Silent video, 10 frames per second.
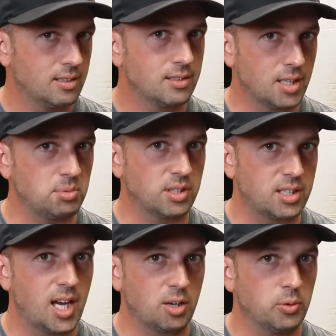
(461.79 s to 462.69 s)
subject
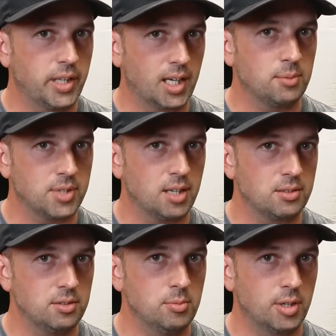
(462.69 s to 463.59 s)
to tackle when that comes
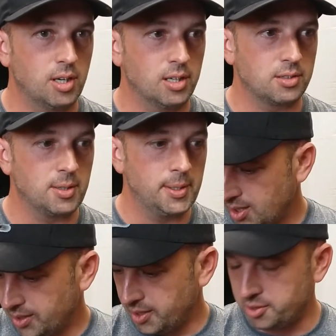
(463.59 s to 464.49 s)
out too, because
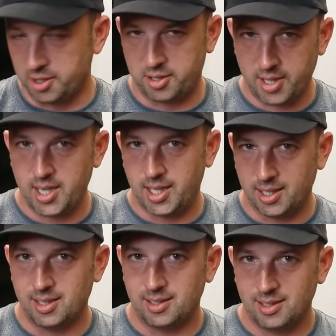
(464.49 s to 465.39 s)
there's this thing